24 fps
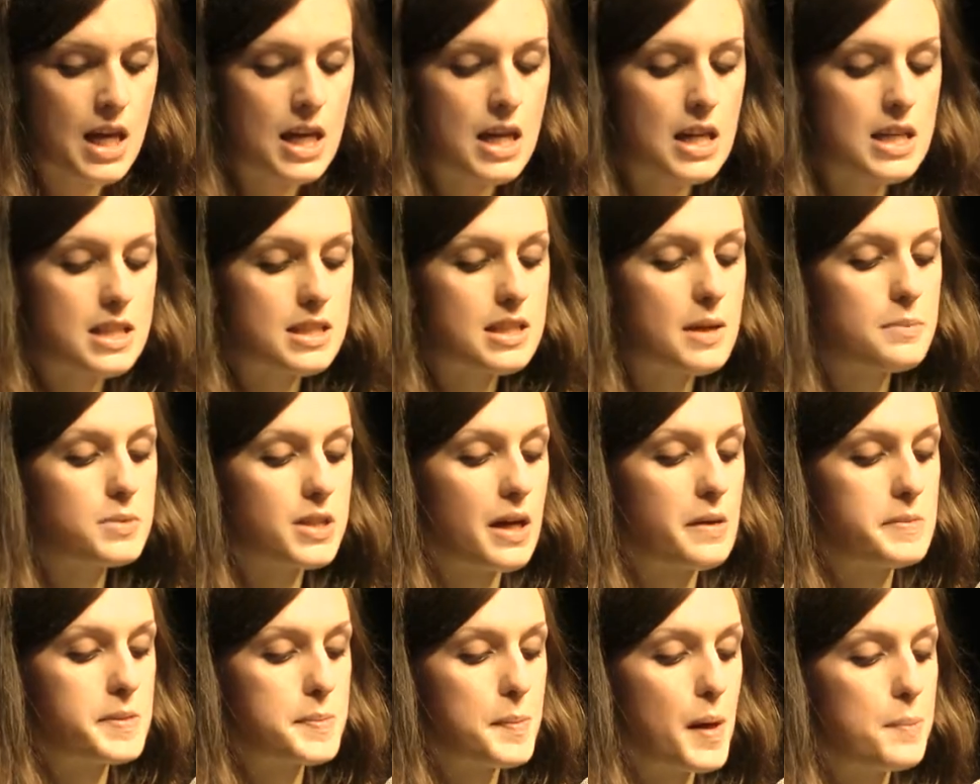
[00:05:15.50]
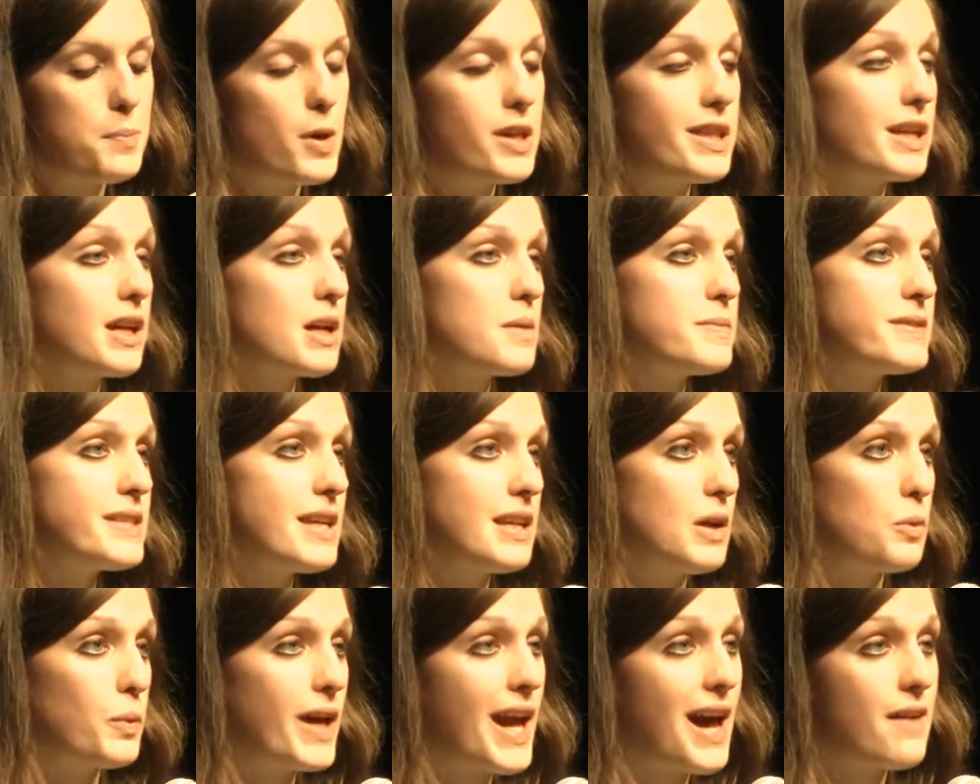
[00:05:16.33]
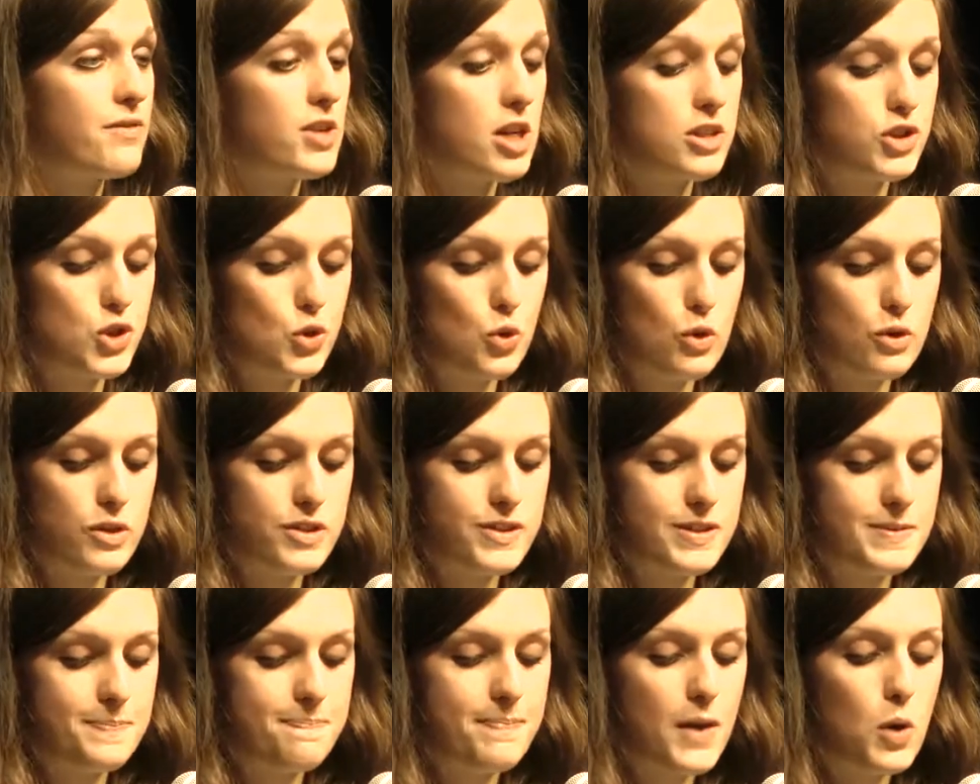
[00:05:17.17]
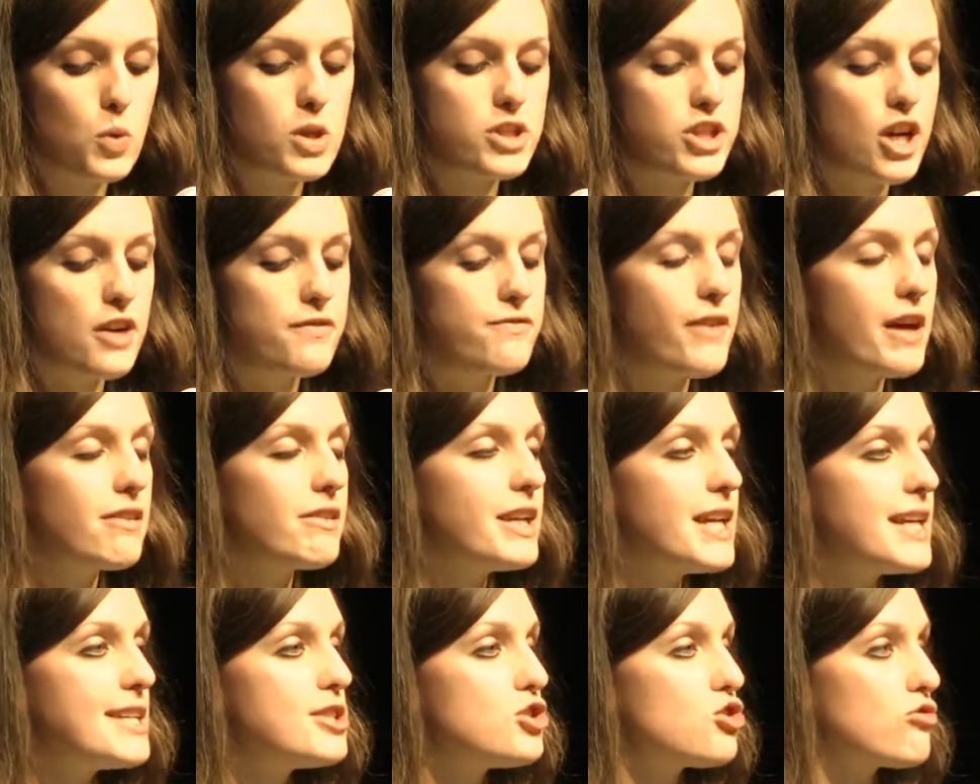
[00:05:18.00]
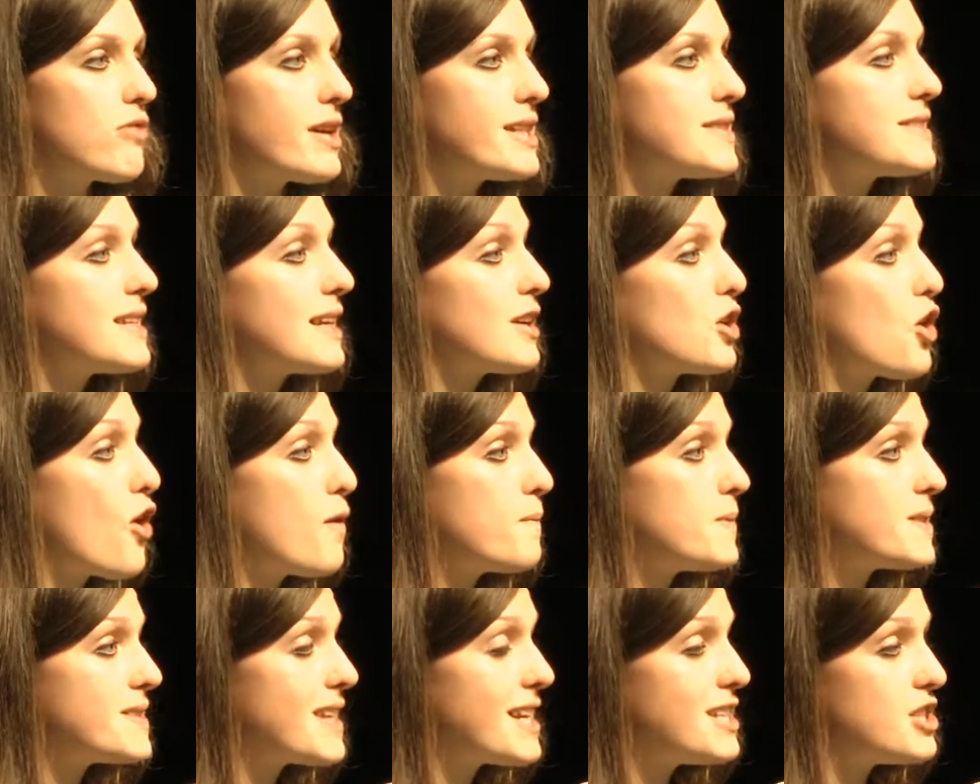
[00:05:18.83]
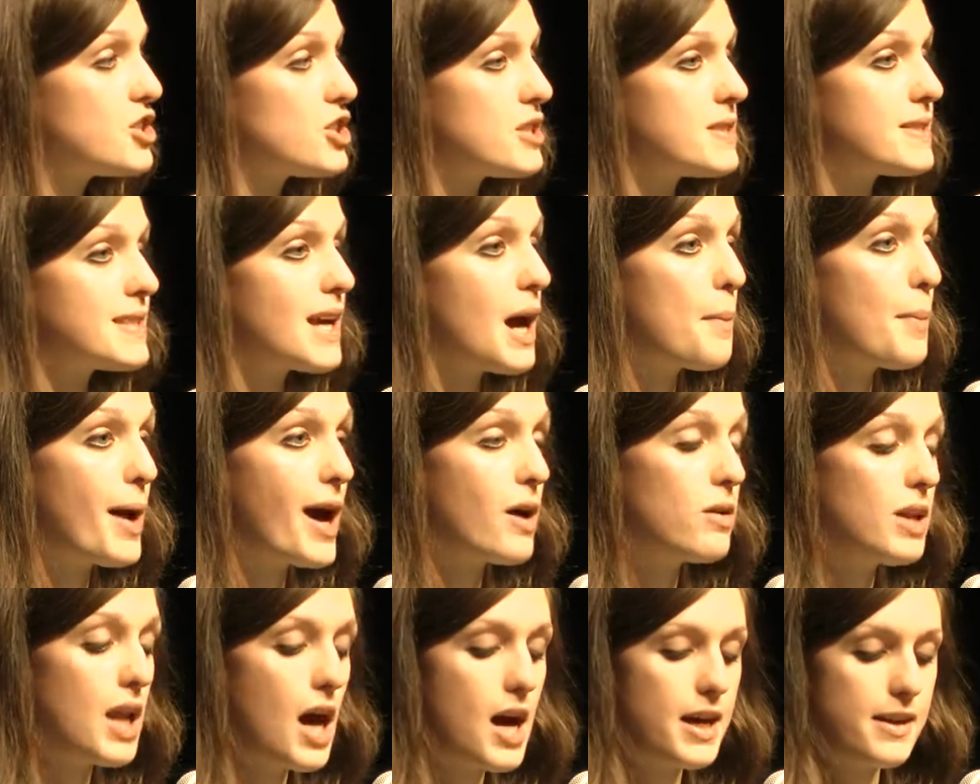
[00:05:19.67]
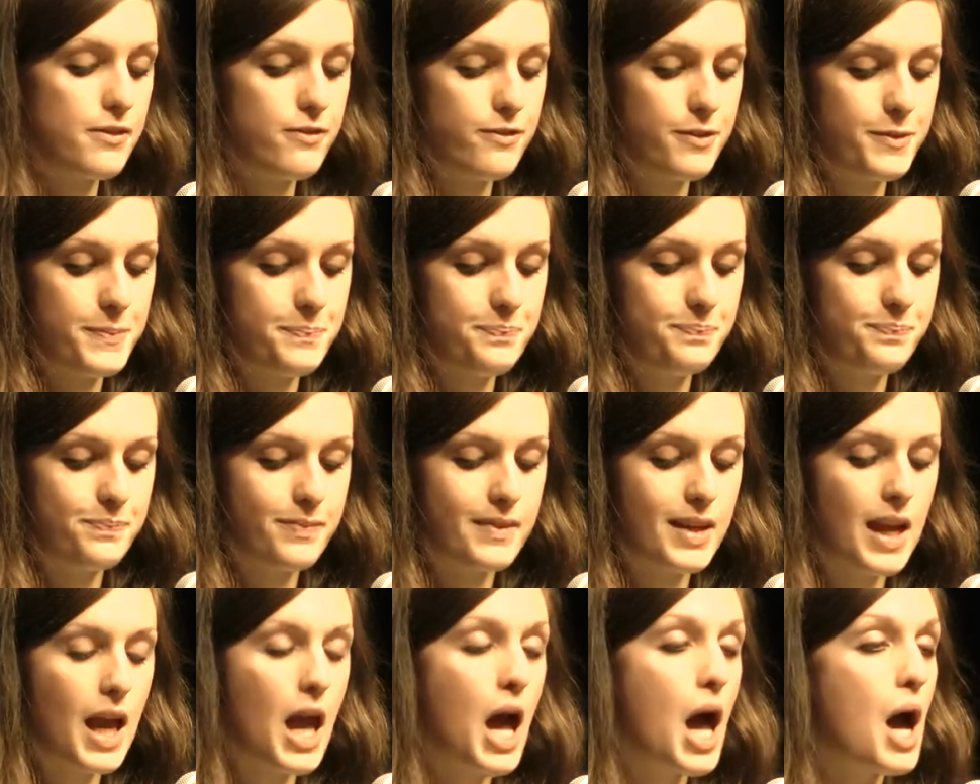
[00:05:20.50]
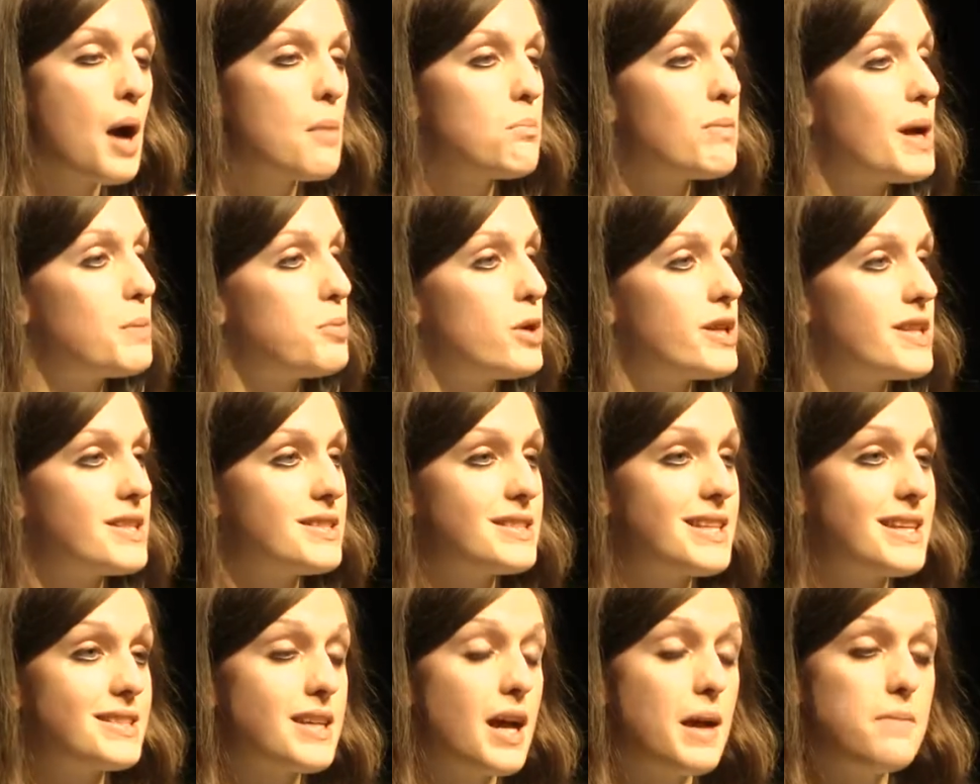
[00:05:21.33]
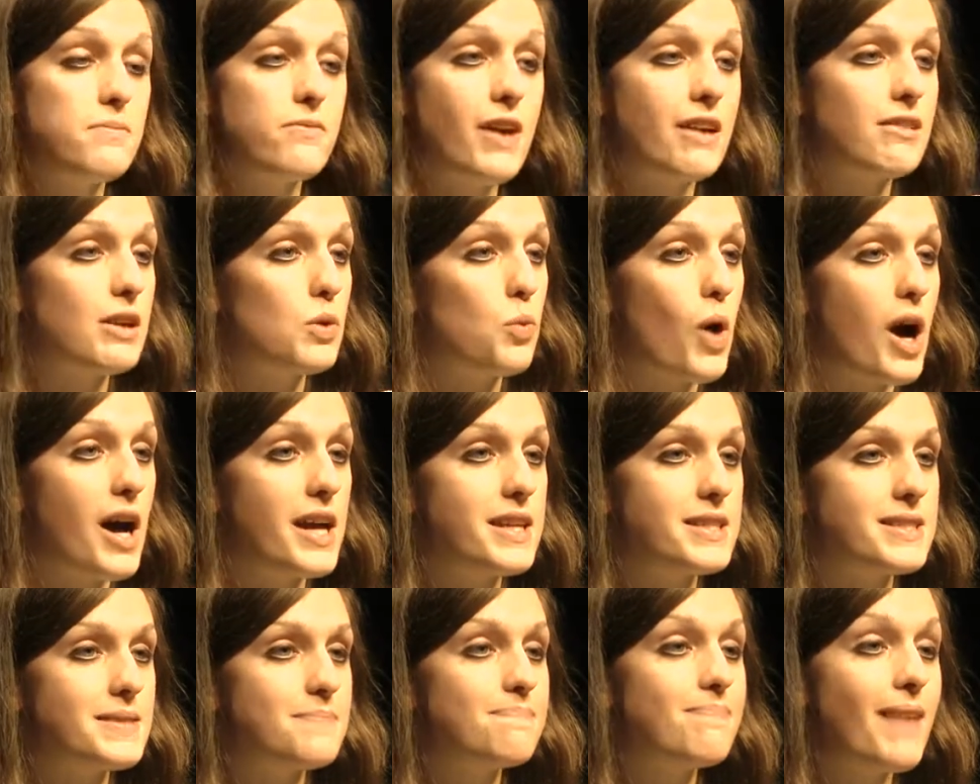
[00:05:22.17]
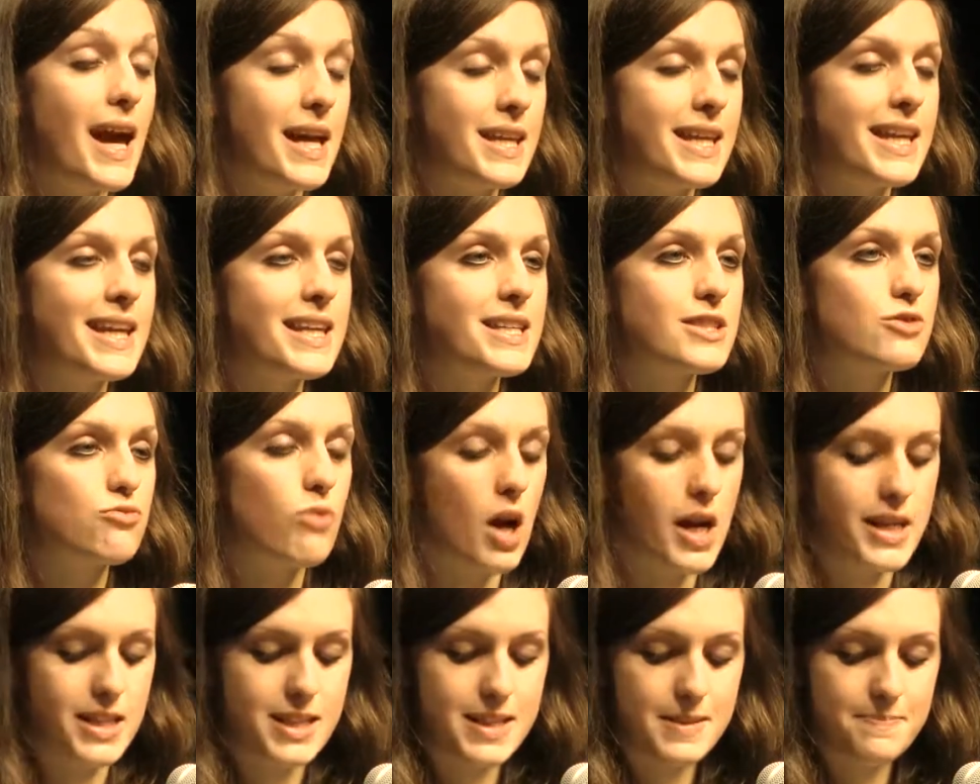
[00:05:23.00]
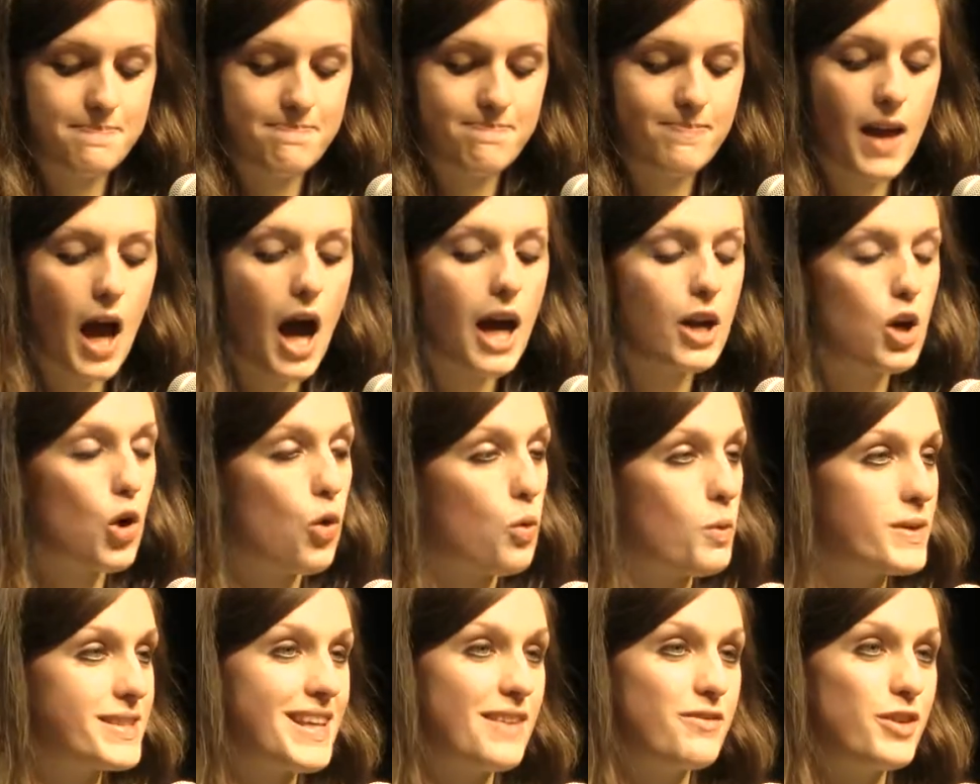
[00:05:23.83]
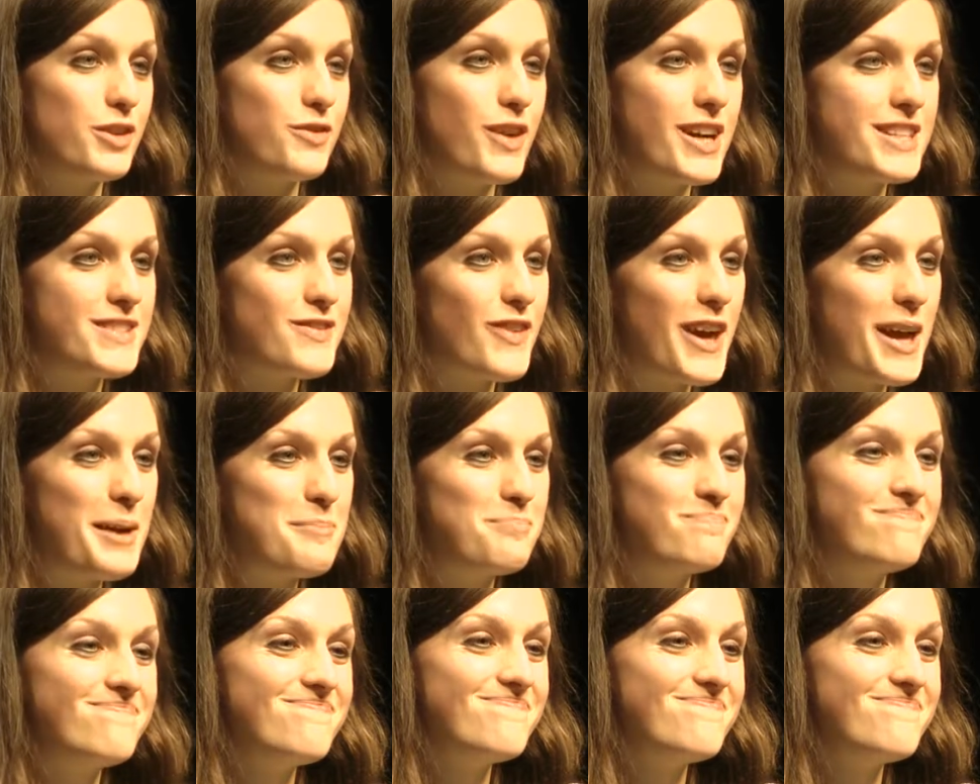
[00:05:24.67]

Sometimes my brother comes in and we have our talks, which are very interesting conversations about life. My brother says I am very wise, and he is right. I always have advice for him.